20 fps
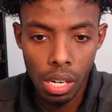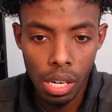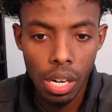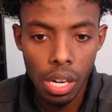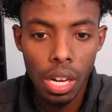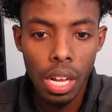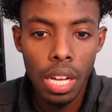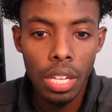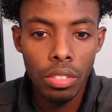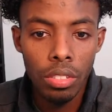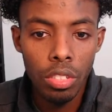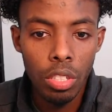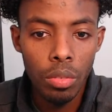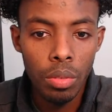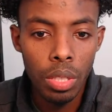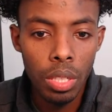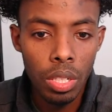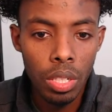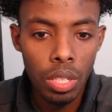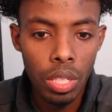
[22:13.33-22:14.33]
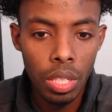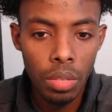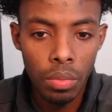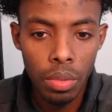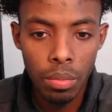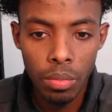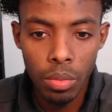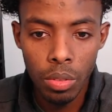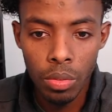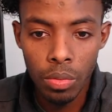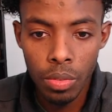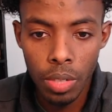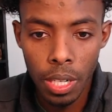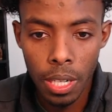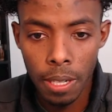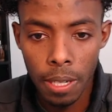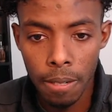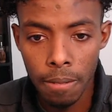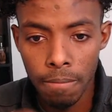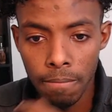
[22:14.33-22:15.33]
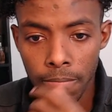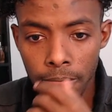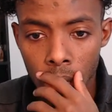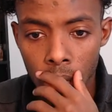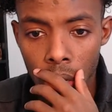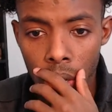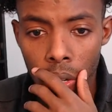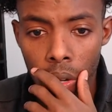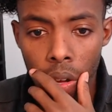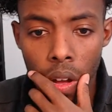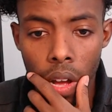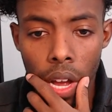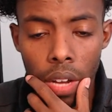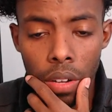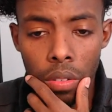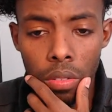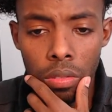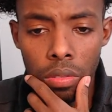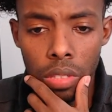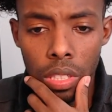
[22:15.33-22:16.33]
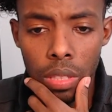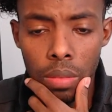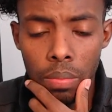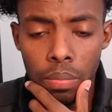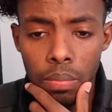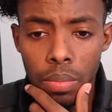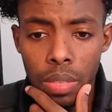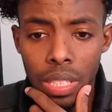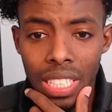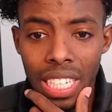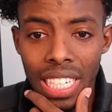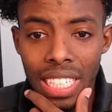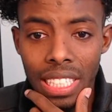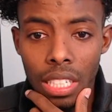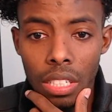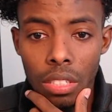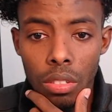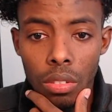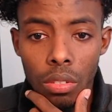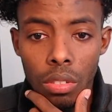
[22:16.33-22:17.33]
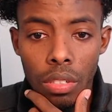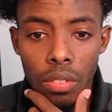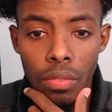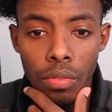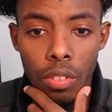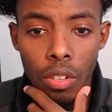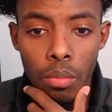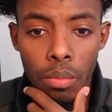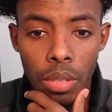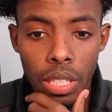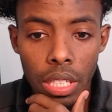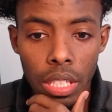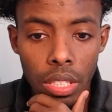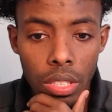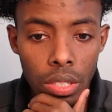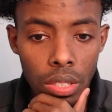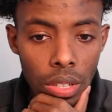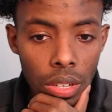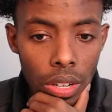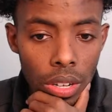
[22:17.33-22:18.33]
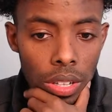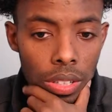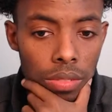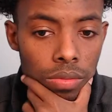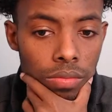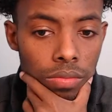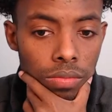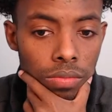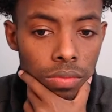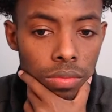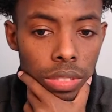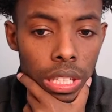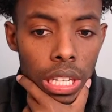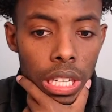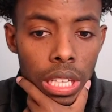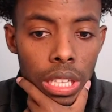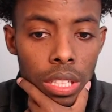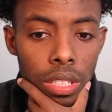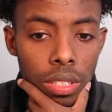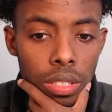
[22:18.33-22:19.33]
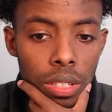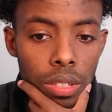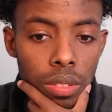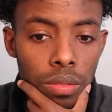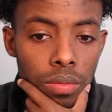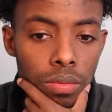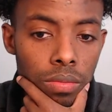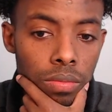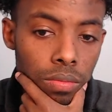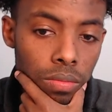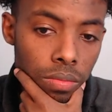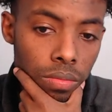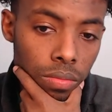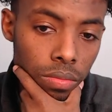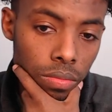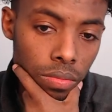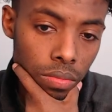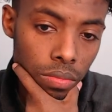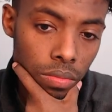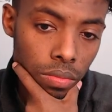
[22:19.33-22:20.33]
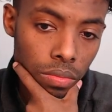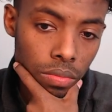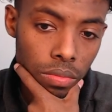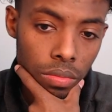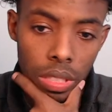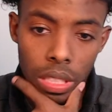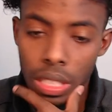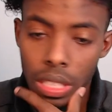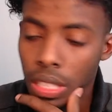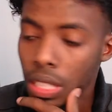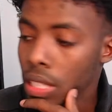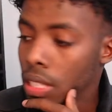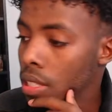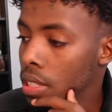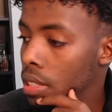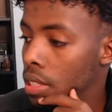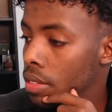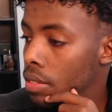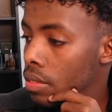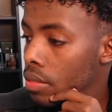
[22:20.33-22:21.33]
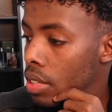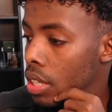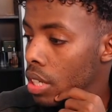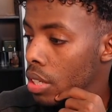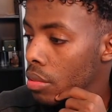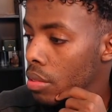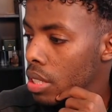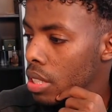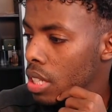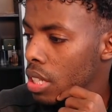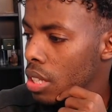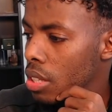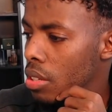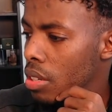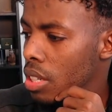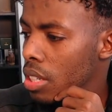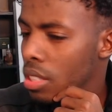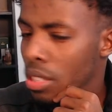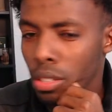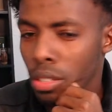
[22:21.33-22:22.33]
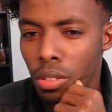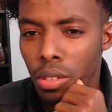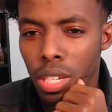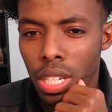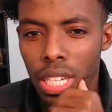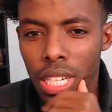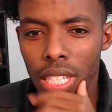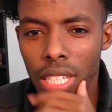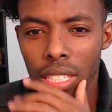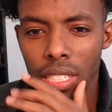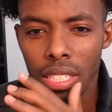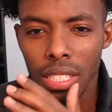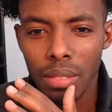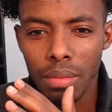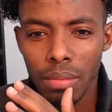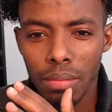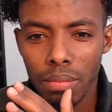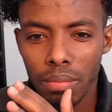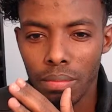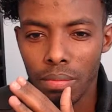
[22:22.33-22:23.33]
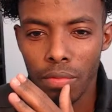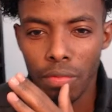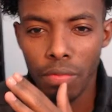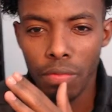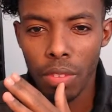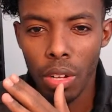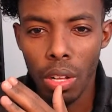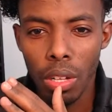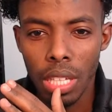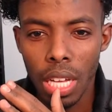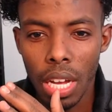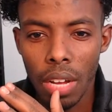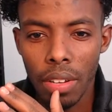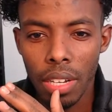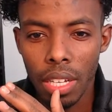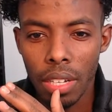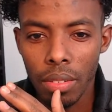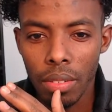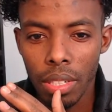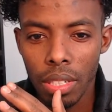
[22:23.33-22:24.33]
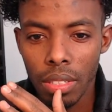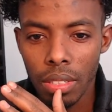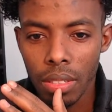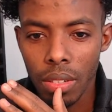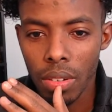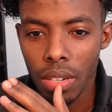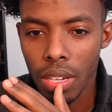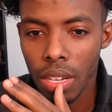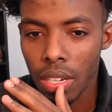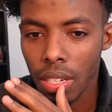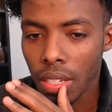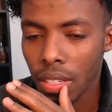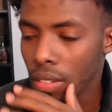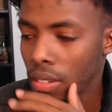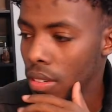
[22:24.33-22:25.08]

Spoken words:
And so we learn and we move, right? All right, cool. Tesla's looking for a potential call in this zone. Essentially, very risky though, because you're going against this fall down. Like, what is going on here?